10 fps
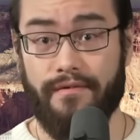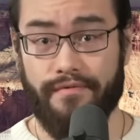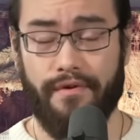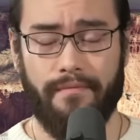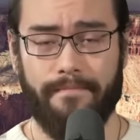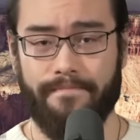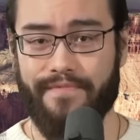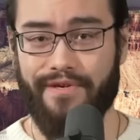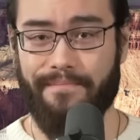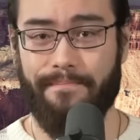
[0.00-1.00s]
So,
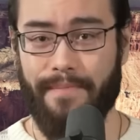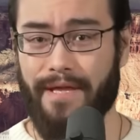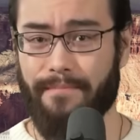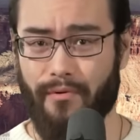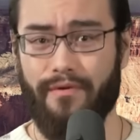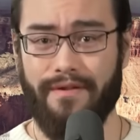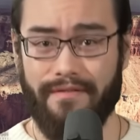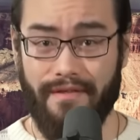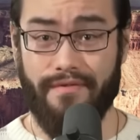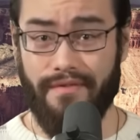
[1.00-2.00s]
to
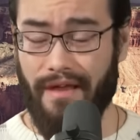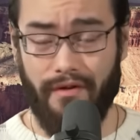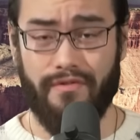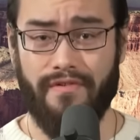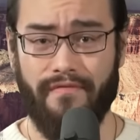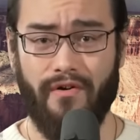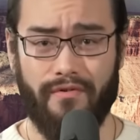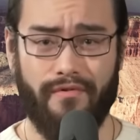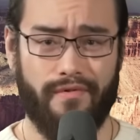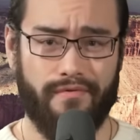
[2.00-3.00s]
pinpoint this El
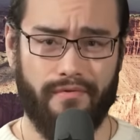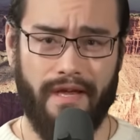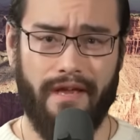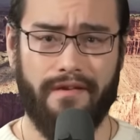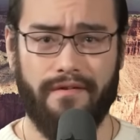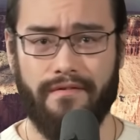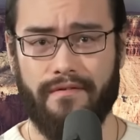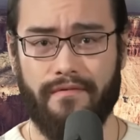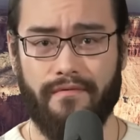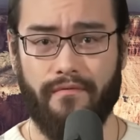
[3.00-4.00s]
Tovar Crystal Canyon,
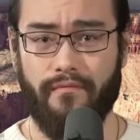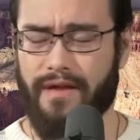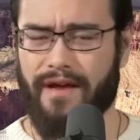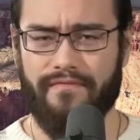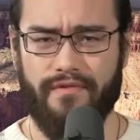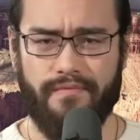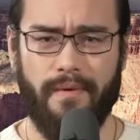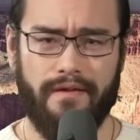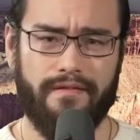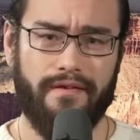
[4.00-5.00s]
we have to
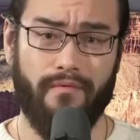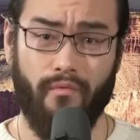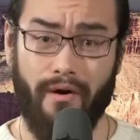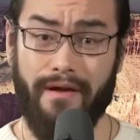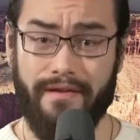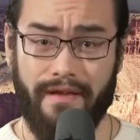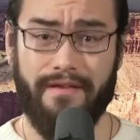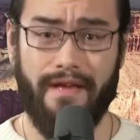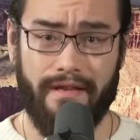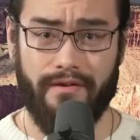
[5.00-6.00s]
speculate why
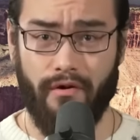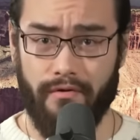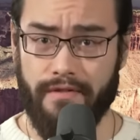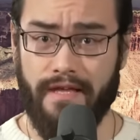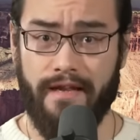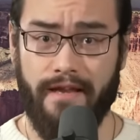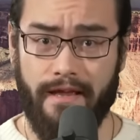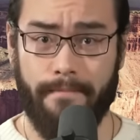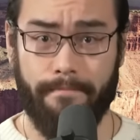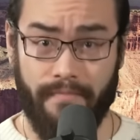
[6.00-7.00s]
Kincaid called it that
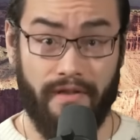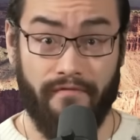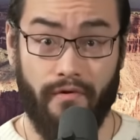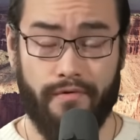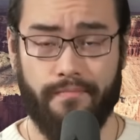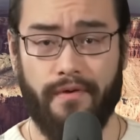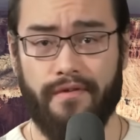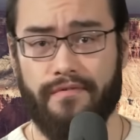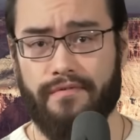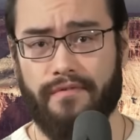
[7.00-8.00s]
name in the first
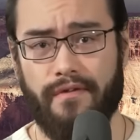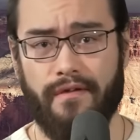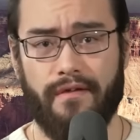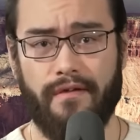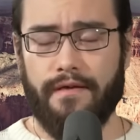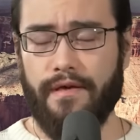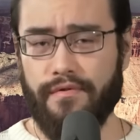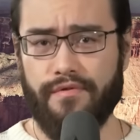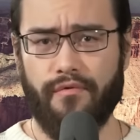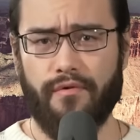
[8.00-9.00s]
place.
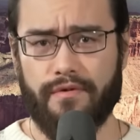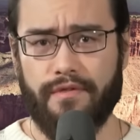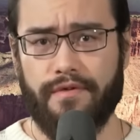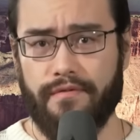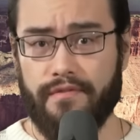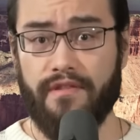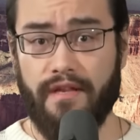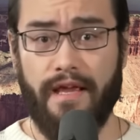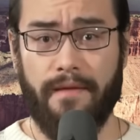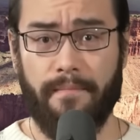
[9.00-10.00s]
Historically, the
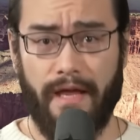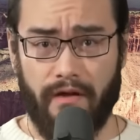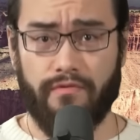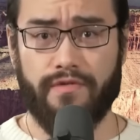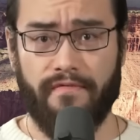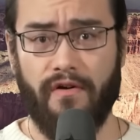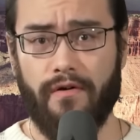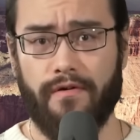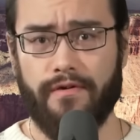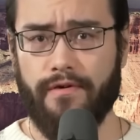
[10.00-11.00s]
name El
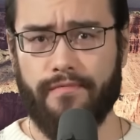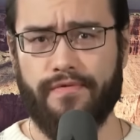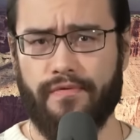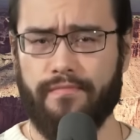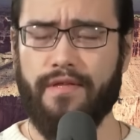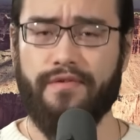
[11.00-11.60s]
Tovar comes from the